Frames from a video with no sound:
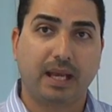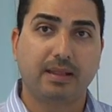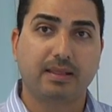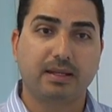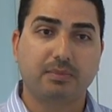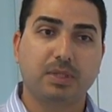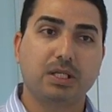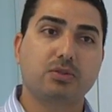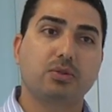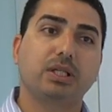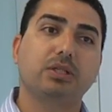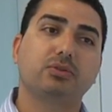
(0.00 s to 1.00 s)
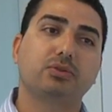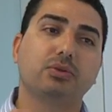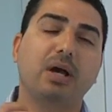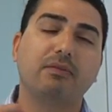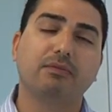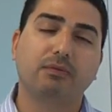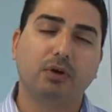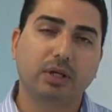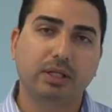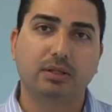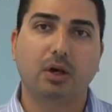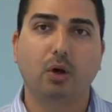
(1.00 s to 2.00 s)
And that means you need to
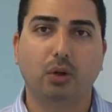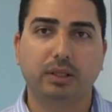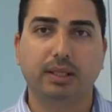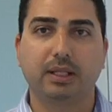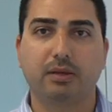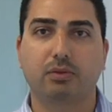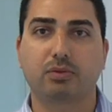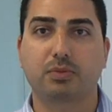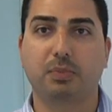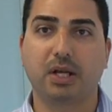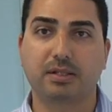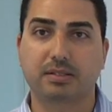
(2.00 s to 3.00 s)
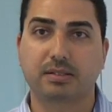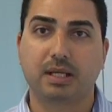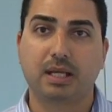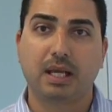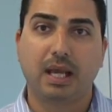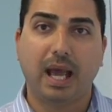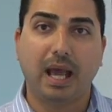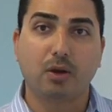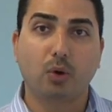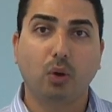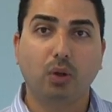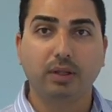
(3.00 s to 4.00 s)
avoid the hot litho spots.
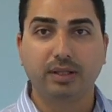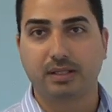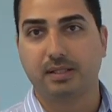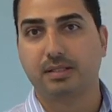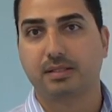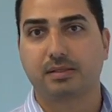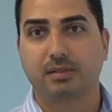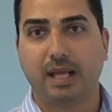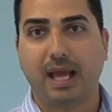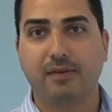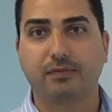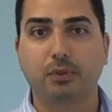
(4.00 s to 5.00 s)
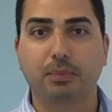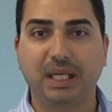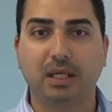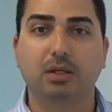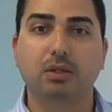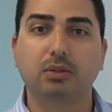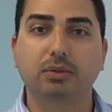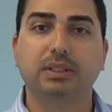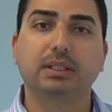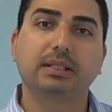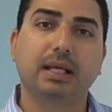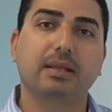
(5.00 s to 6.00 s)
And all this have to be
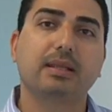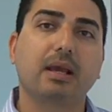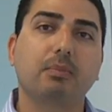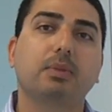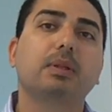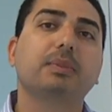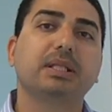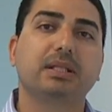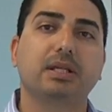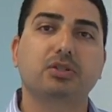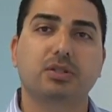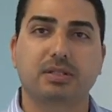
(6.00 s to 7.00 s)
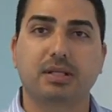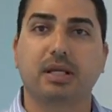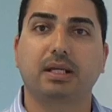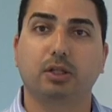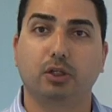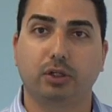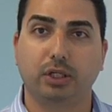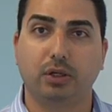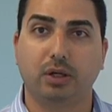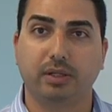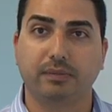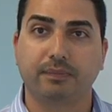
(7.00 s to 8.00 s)
included in the implementation cycle early
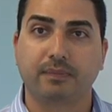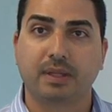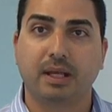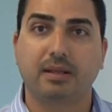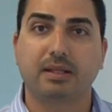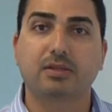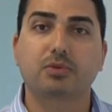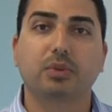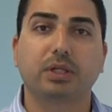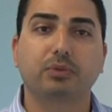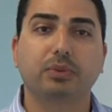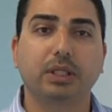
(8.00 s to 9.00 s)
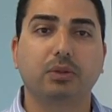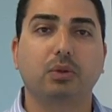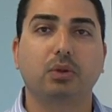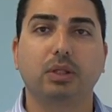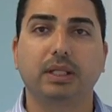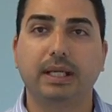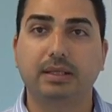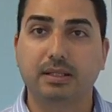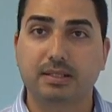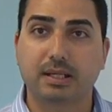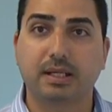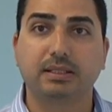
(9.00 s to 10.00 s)
on. And that's what we call
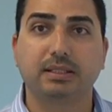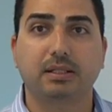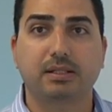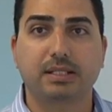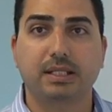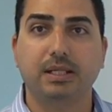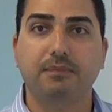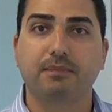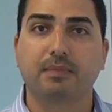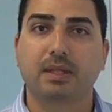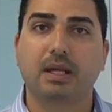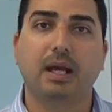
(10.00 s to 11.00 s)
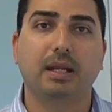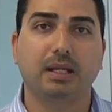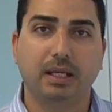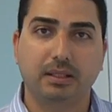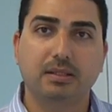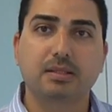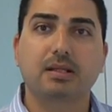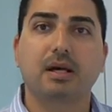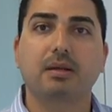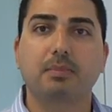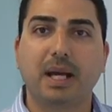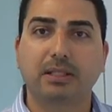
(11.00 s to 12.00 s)
in-design DRC and
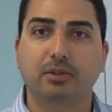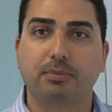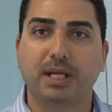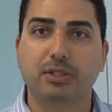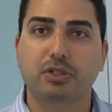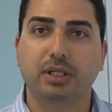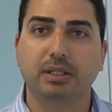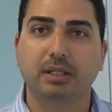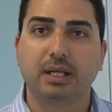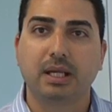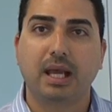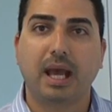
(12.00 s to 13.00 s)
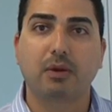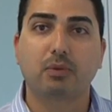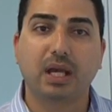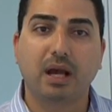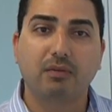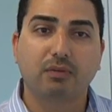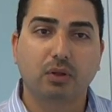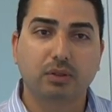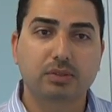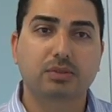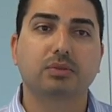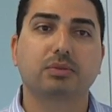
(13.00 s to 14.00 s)
in-design pattern matching. And we have
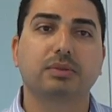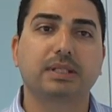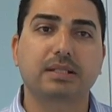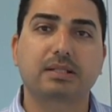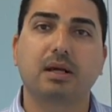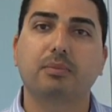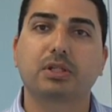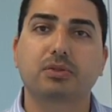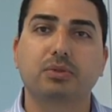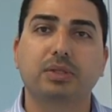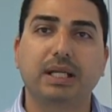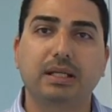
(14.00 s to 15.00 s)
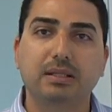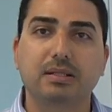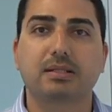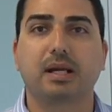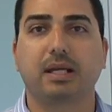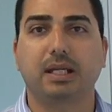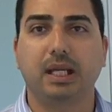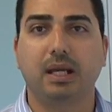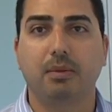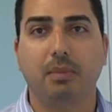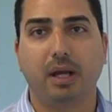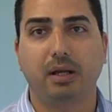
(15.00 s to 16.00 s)
also, that's coming soon, in-design
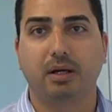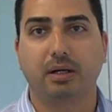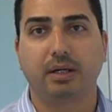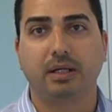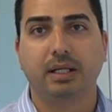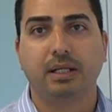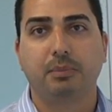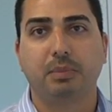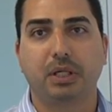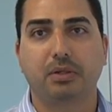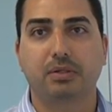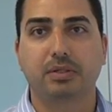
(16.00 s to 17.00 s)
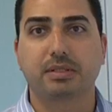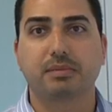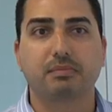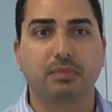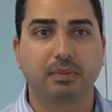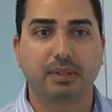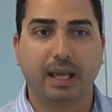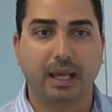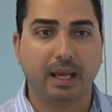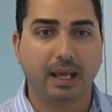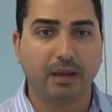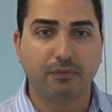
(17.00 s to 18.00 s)
AMIR. Because
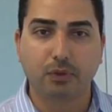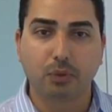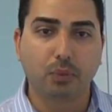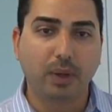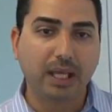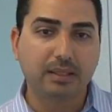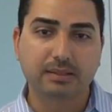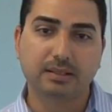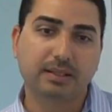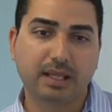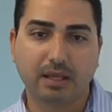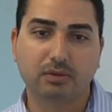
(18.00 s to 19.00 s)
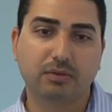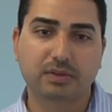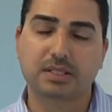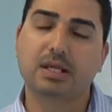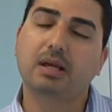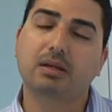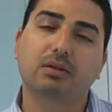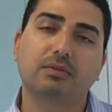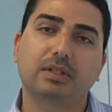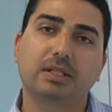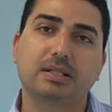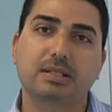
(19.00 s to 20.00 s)
if you wait till the end of the cycle
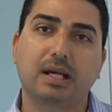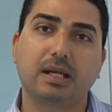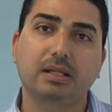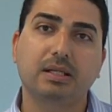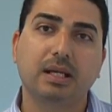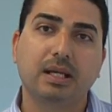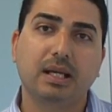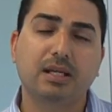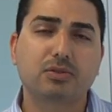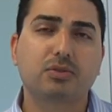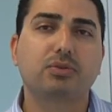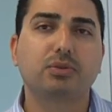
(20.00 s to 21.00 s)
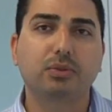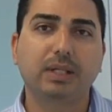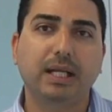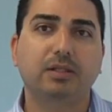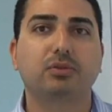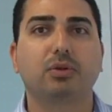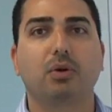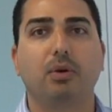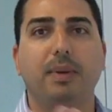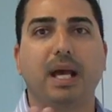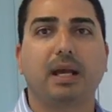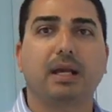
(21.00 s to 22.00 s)
of the design, it's too late to
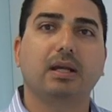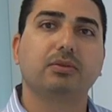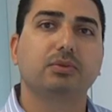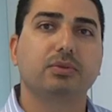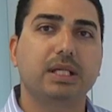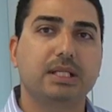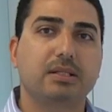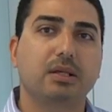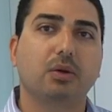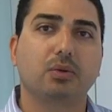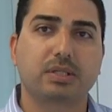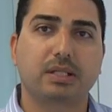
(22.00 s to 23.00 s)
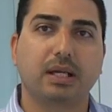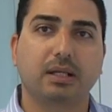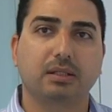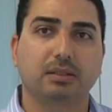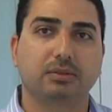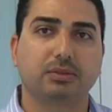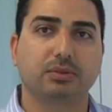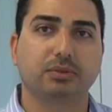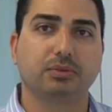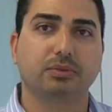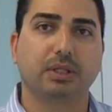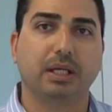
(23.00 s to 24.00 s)
go back and do ECO cycle
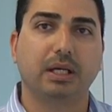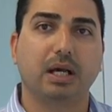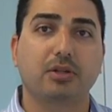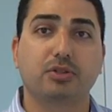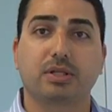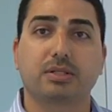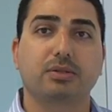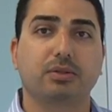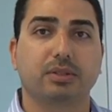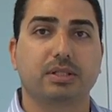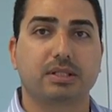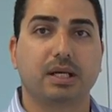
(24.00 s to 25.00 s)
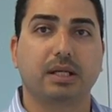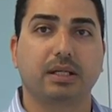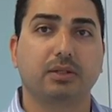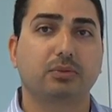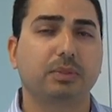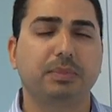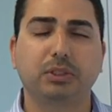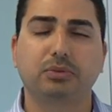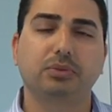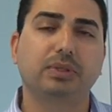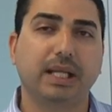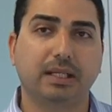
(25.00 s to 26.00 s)
to adjust your design. It will be
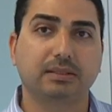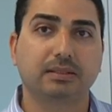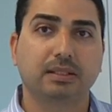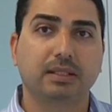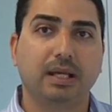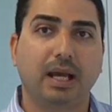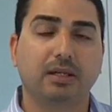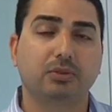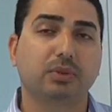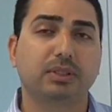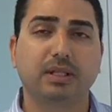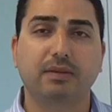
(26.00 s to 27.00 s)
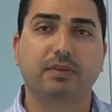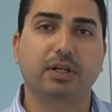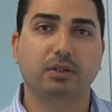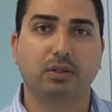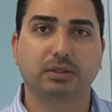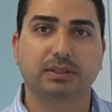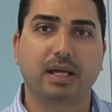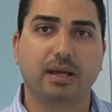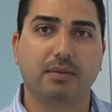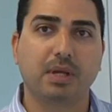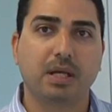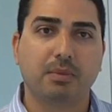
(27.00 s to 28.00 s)
too late, and it will take very long
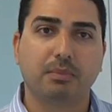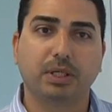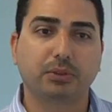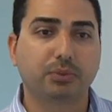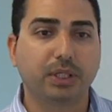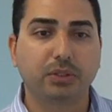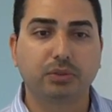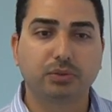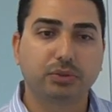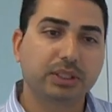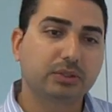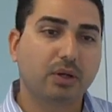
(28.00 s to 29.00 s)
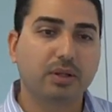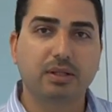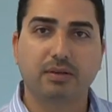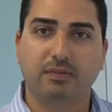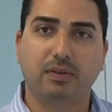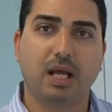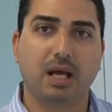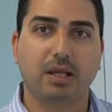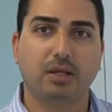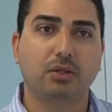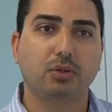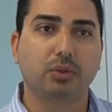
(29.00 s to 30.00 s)
time. But when you do it on the
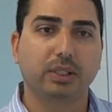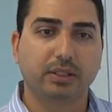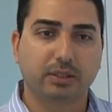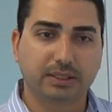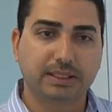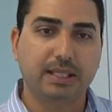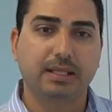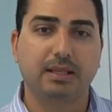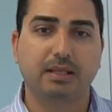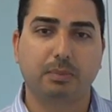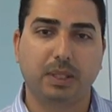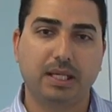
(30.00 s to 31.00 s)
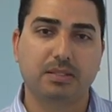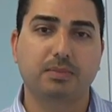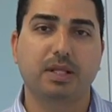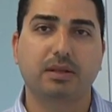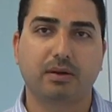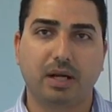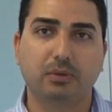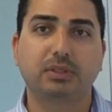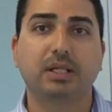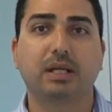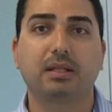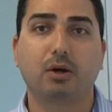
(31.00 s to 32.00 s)
fly, you will guarantee that the placement, the
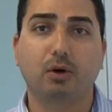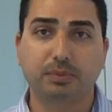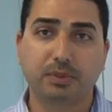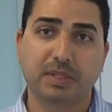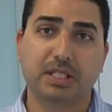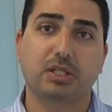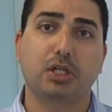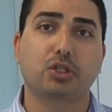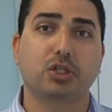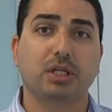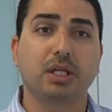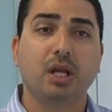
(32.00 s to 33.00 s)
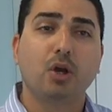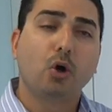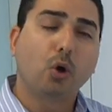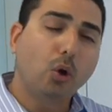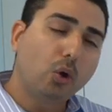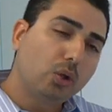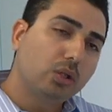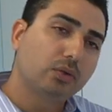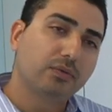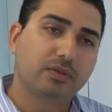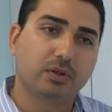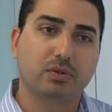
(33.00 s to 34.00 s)
routing, the optimization,
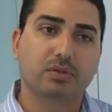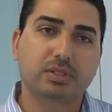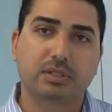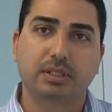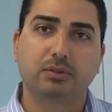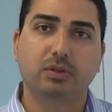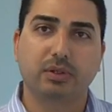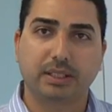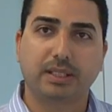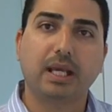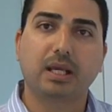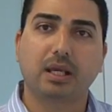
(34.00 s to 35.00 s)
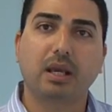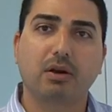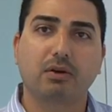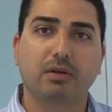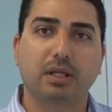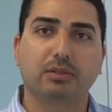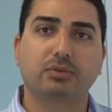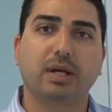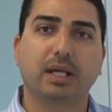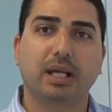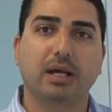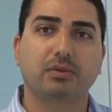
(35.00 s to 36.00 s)
all of those took taken care of into
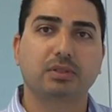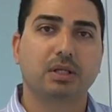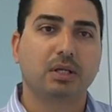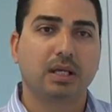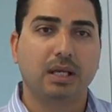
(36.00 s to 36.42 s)
account,